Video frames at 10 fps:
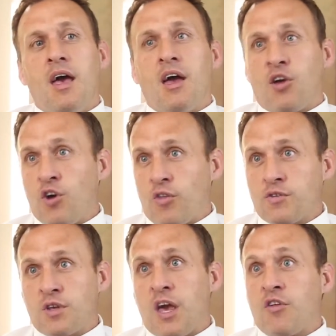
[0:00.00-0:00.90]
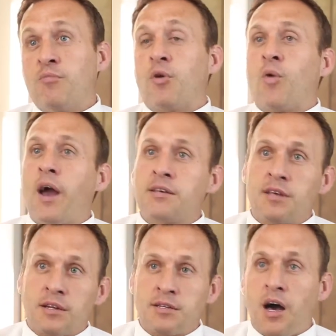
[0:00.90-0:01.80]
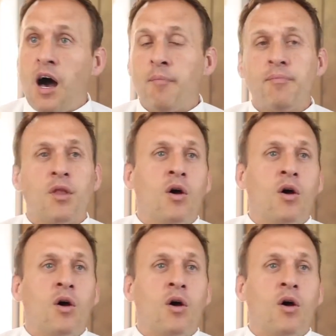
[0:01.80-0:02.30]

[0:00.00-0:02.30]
and cook those together and put rice on top,